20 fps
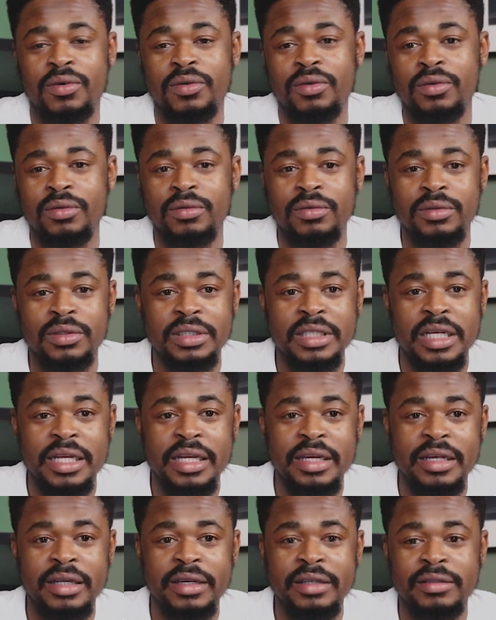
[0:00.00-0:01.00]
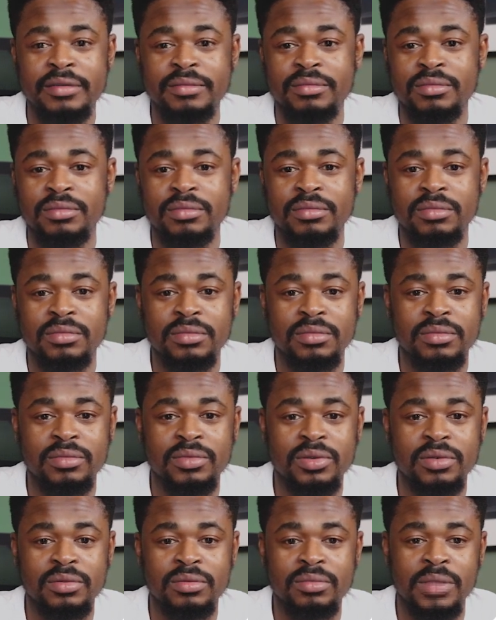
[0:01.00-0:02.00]
your name
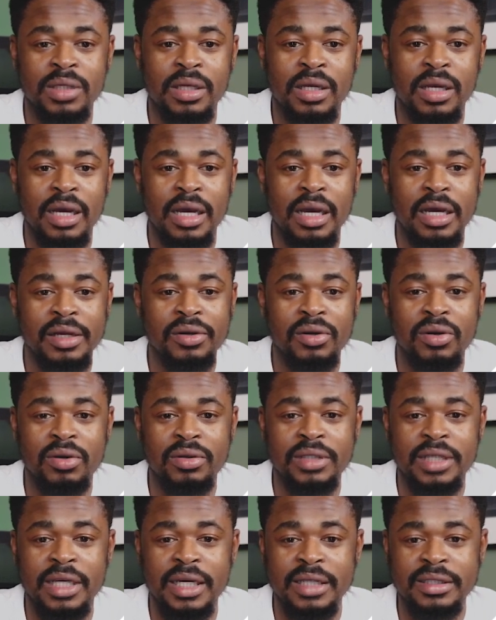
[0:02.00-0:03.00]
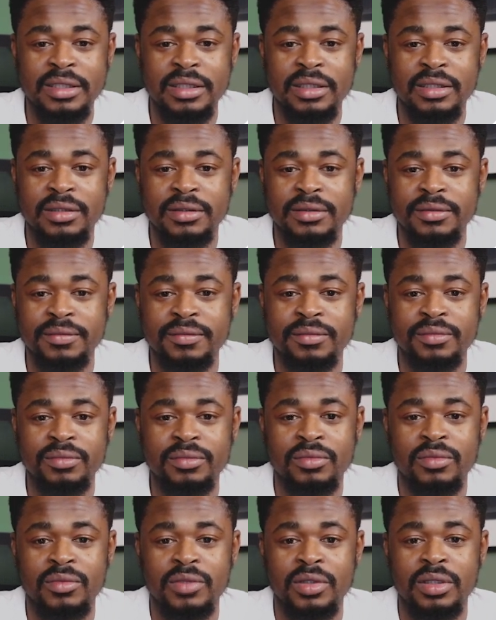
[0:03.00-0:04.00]
and all that.
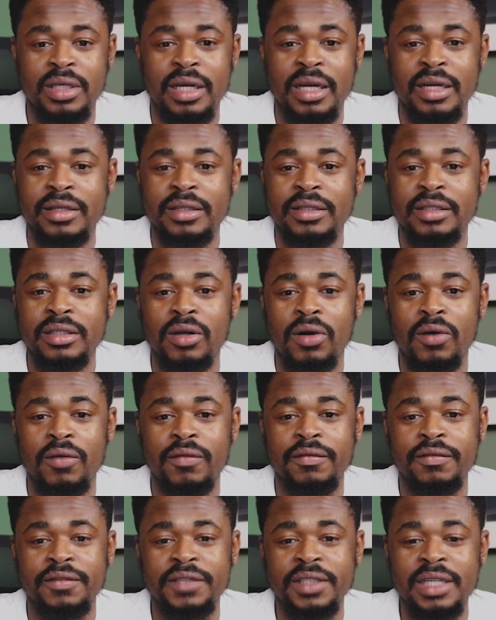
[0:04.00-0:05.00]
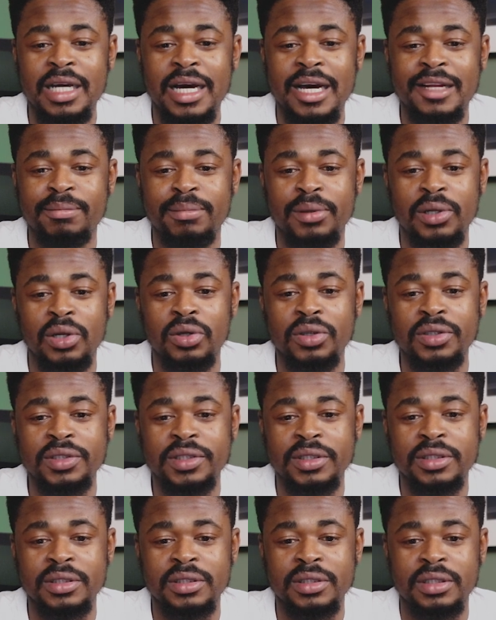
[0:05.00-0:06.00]
You can click on vCard
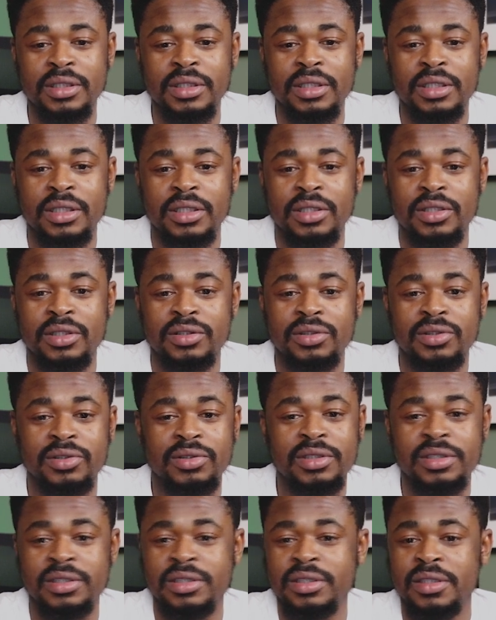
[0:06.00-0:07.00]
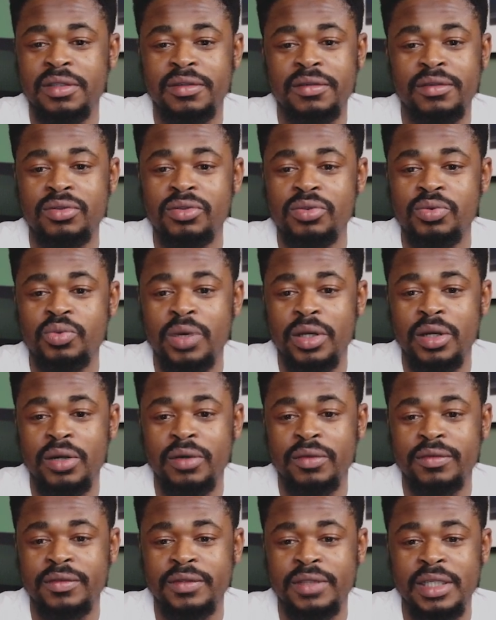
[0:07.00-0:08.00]
Plus. So this is a good way
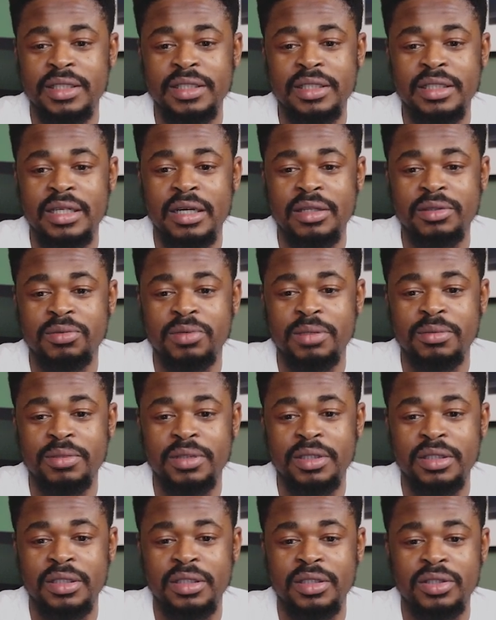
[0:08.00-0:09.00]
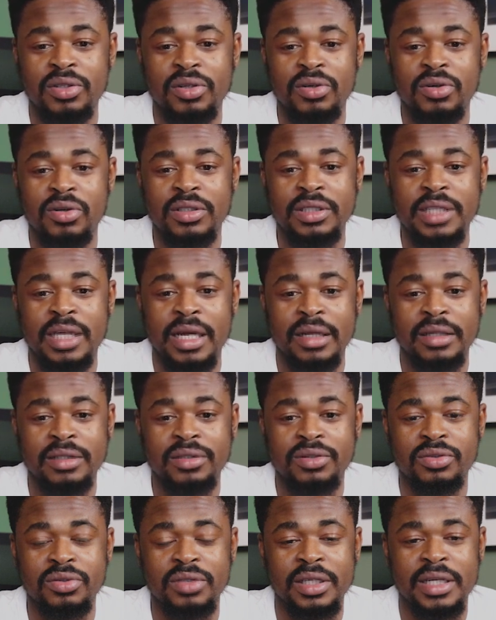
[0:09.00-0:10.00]
of sending out maybe your
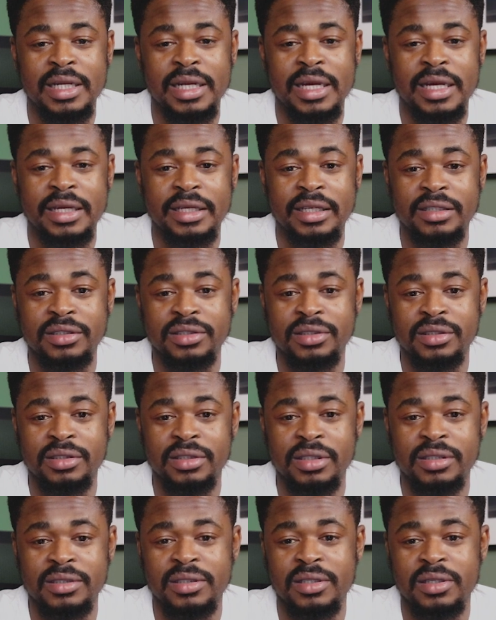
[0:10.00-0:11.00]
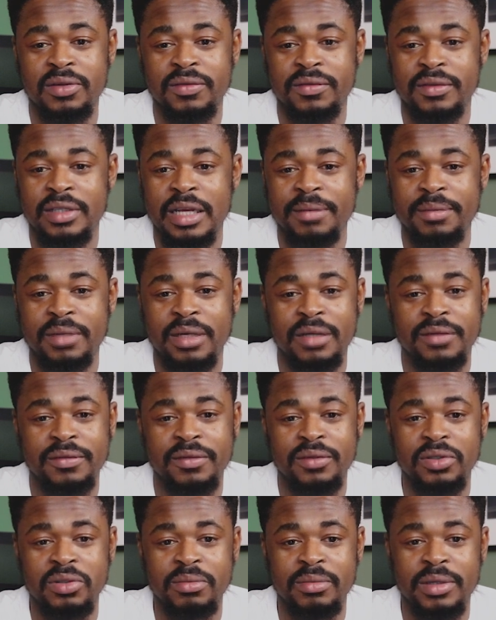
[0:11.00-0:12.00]
contact to a client. Instead of typing out the
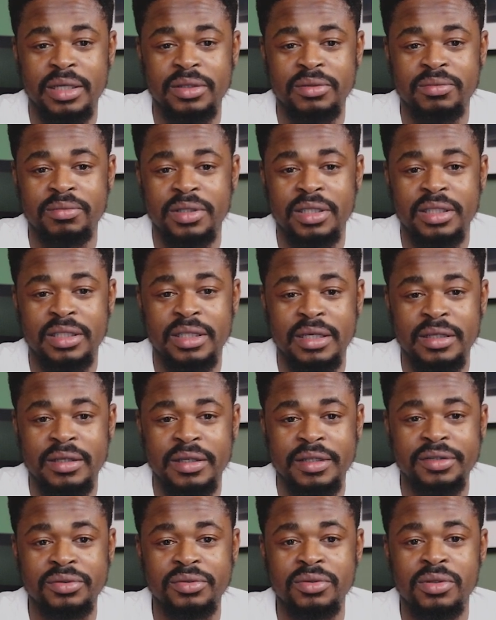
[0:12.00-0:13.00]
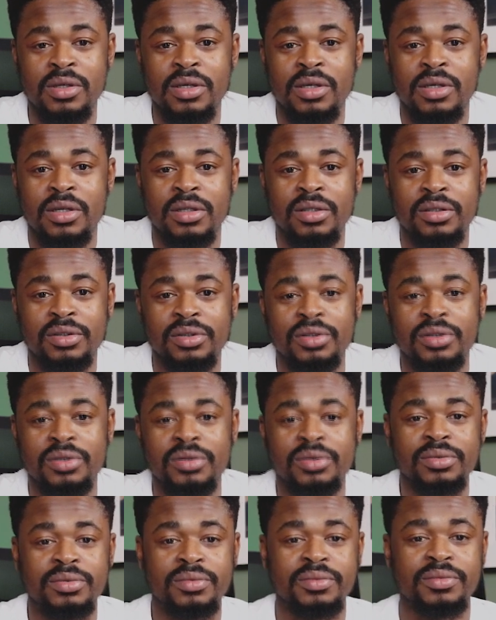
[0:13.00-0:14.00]
phone number, you bring it out and you
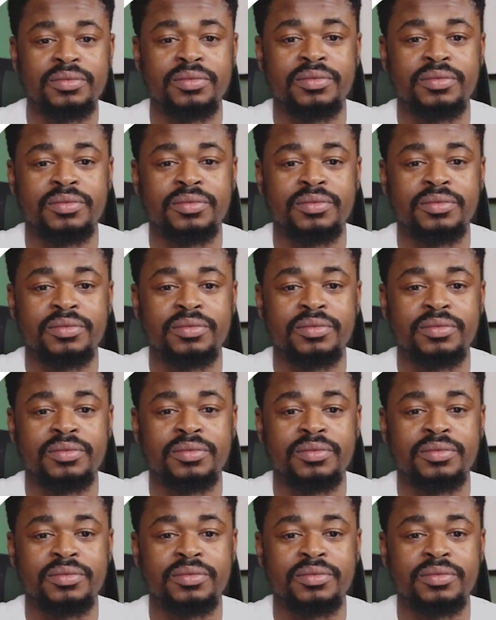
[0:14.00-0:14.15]
know.